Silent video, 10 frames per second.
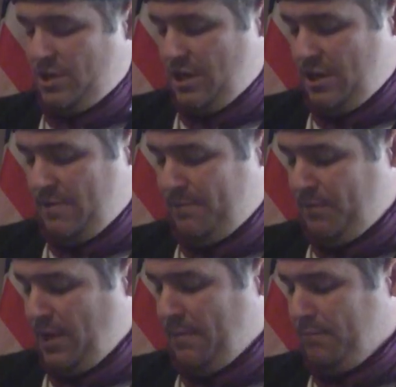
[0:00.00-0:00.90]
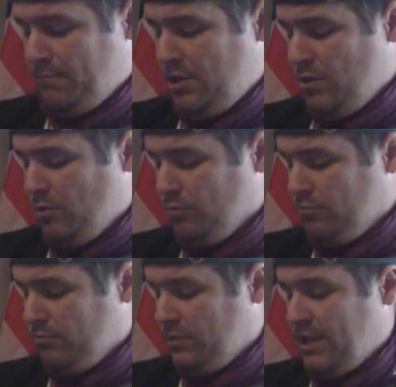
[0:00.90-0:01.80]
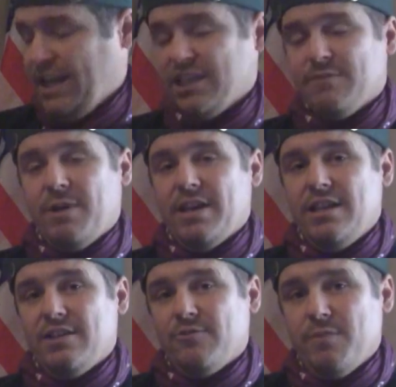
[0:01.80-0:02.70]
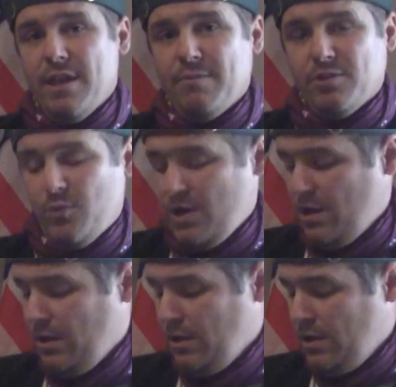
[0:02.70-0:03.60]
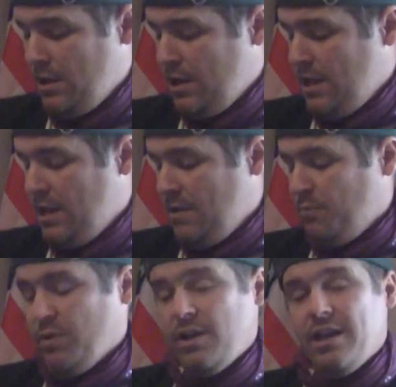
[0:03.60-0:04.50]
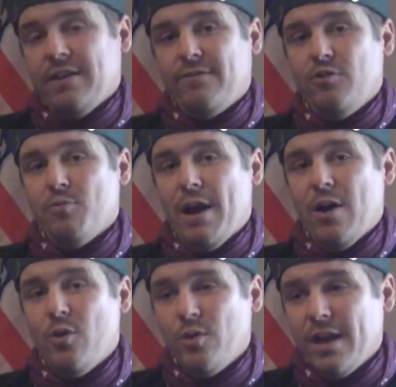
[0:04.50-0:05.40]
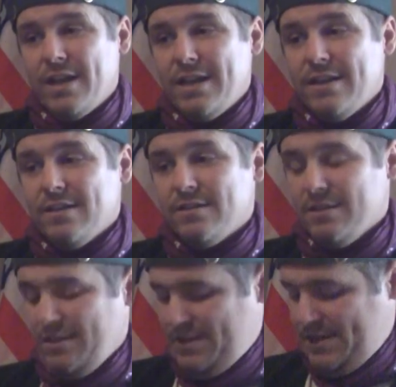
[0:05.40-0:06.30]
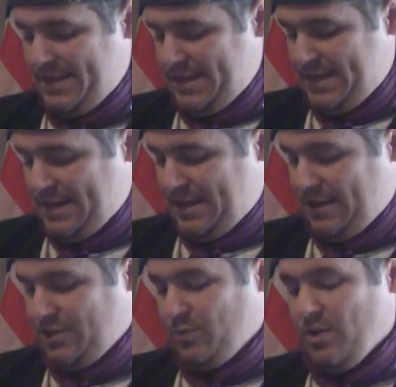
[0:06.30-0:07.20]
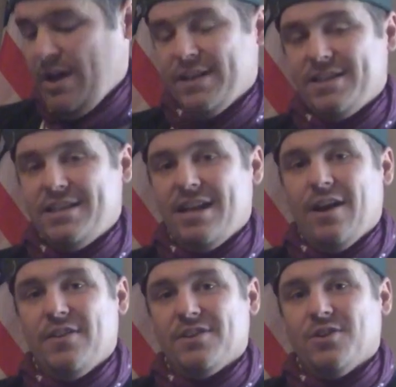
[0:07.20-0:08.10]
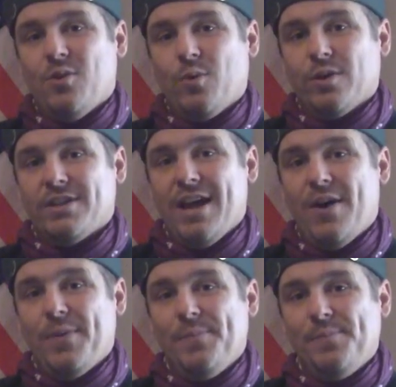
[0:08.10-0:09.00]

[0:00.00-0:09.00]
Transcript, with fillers: Um, I'm, you know, taking some ideas from them as well, putting in a few of my own ideas. Uh, so we'll kind of see how this all works out.